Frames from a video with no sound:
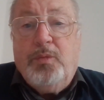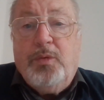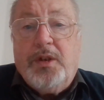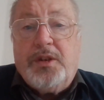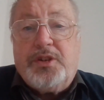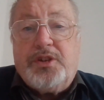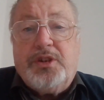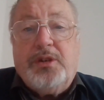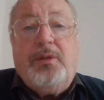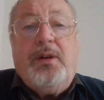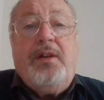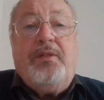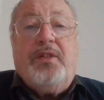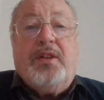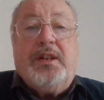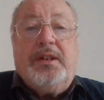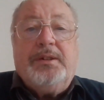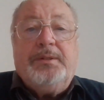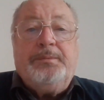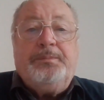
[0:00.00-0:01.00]
whatsoever.
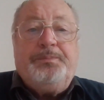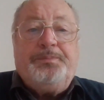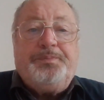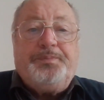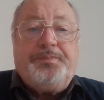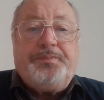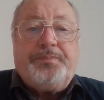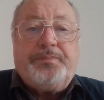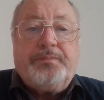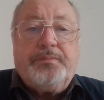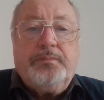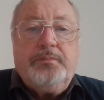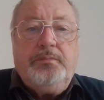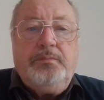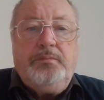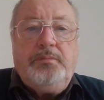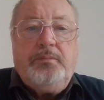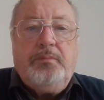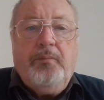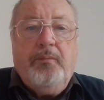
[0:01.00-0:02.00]

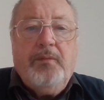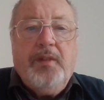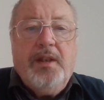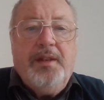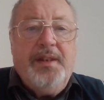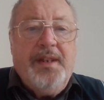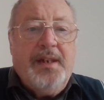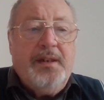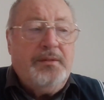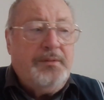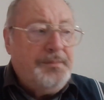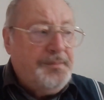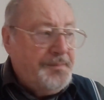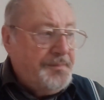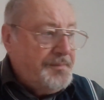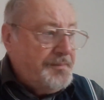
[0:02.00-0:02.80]
Now,